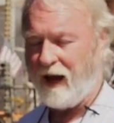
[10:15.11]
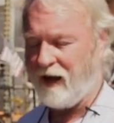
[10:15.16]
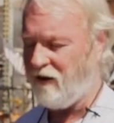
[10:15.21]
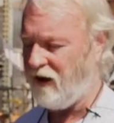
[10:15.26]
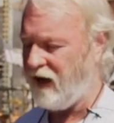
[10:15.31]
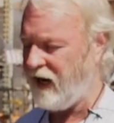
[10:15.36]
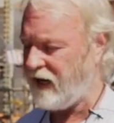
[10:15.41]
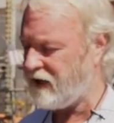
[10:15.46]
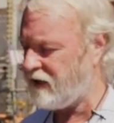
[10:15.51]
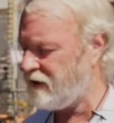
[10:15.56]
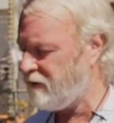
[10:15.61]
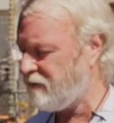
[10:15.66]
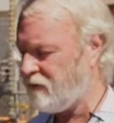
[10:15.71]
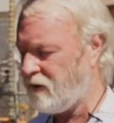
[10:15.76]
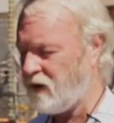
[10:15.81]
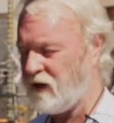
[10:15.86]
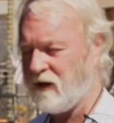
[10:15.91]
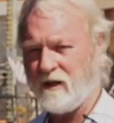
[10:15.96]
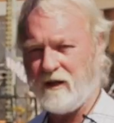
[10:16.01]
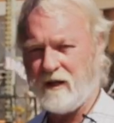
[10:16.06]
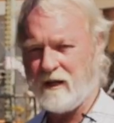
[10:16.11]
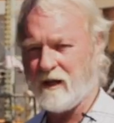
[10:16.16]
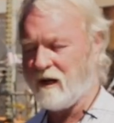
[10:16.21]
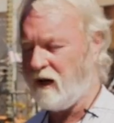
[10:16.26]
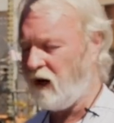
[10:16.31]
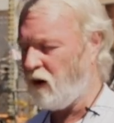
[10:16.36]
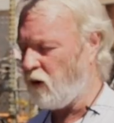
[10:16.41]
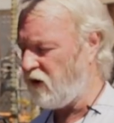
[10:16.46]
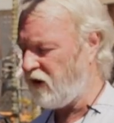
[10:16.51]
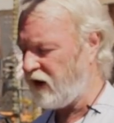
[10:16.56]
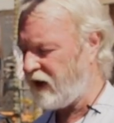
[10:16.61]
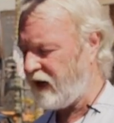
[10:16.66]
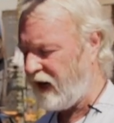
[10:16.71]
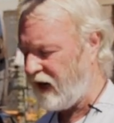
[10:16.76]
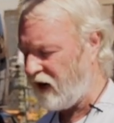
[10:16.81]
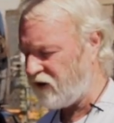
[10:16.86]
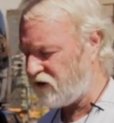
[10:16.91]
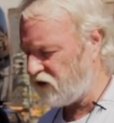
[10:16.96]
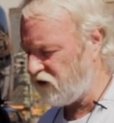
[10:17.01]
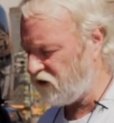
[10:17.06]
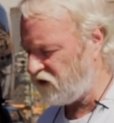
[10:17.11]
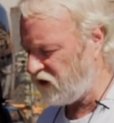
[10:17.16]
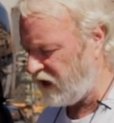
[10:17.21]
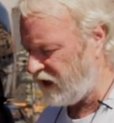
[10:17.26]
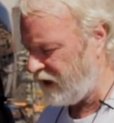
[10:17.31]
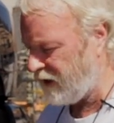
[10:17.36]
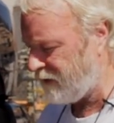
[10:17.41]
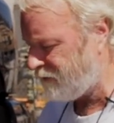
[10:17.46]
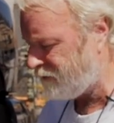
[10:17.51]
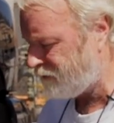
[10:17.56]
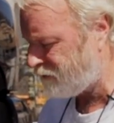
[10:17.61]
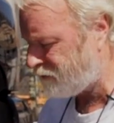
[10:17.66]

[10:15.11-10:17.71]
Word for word: I like it. You can lower the caster setting.